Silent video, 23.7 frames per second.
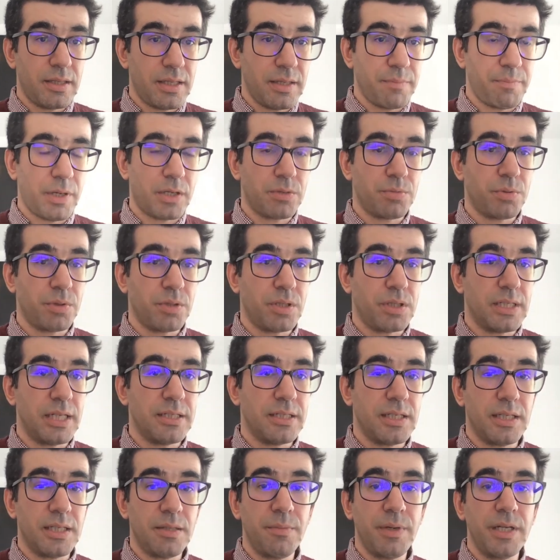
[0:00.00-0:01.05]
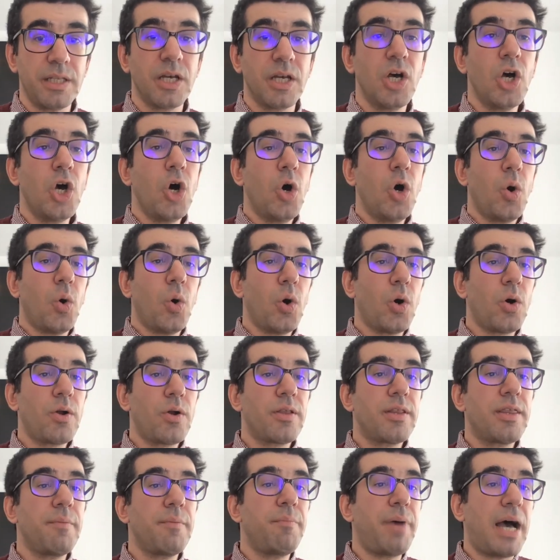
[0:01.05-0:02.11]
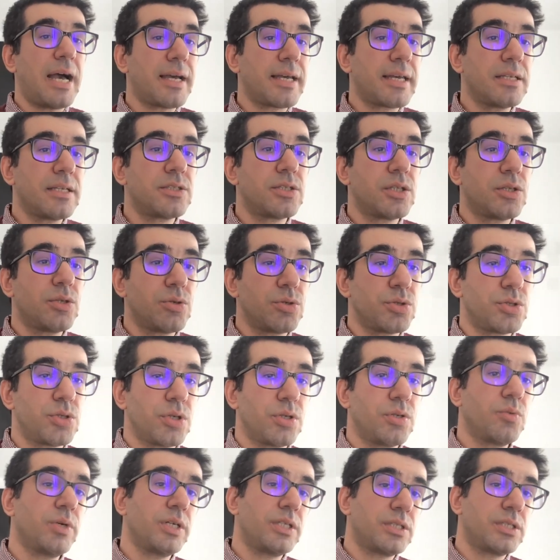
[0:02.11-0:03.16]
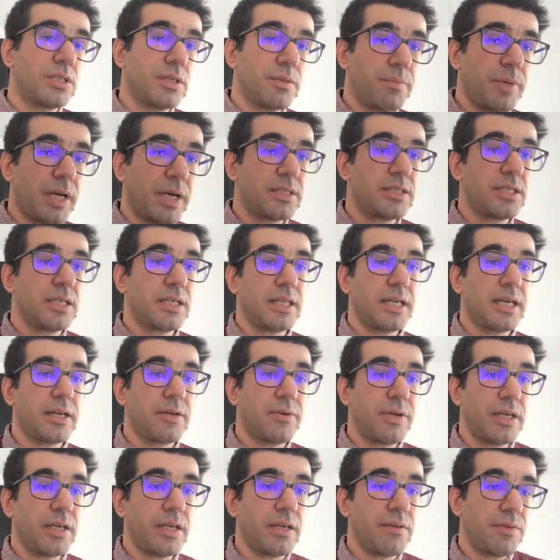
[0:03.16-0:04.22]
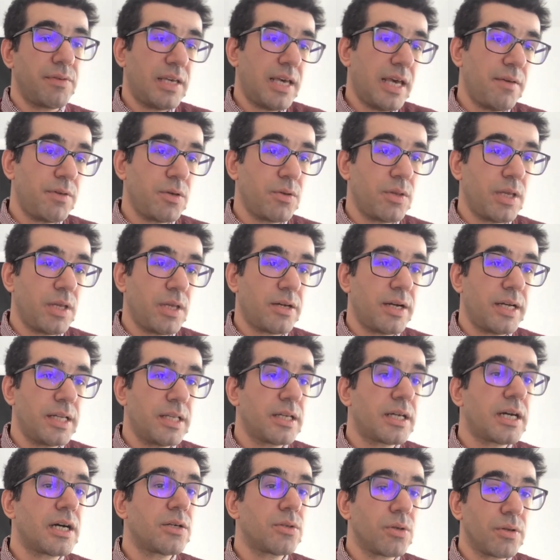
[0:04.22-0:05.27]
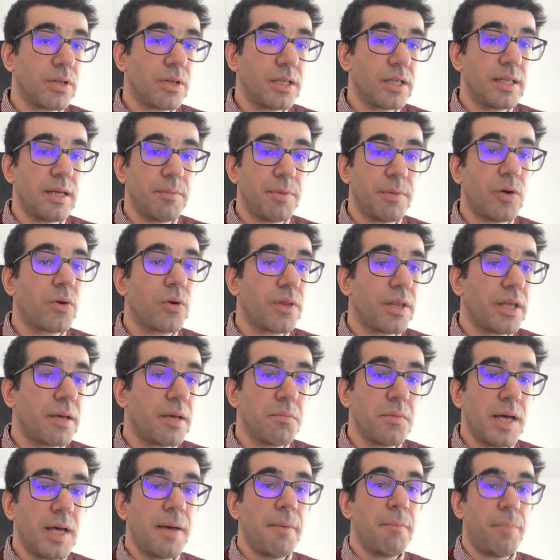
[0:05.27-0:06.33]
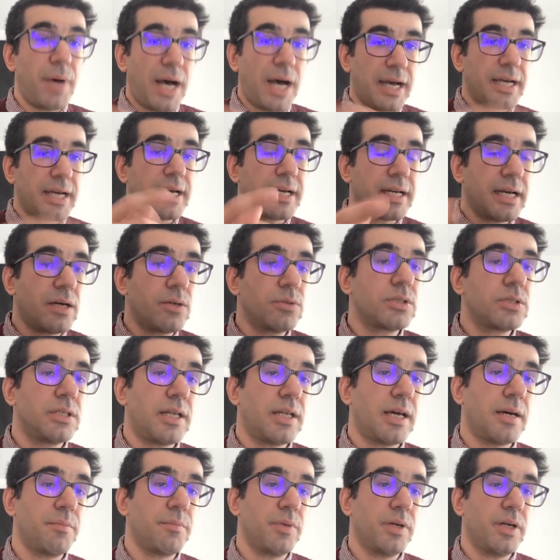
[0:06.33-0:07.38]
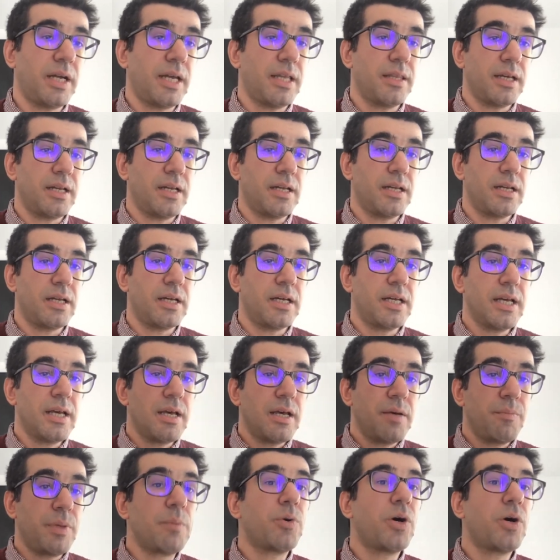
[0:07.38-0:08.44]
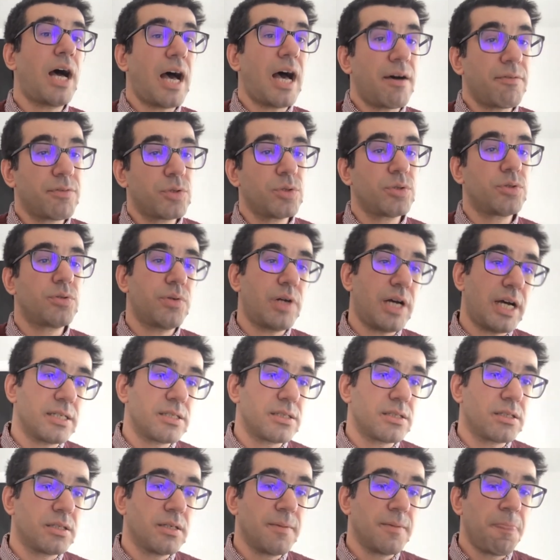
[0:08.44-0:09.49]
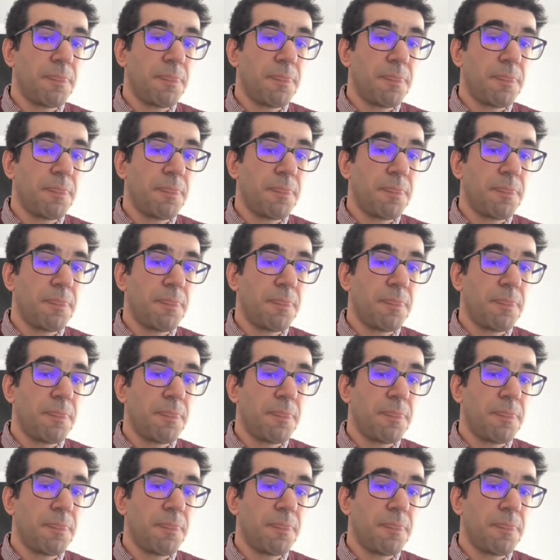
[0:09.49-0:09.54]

the password is legitimate or the bank institution which uh, basically give, gave you the credit card or the debit or the bank account number and then people have to trust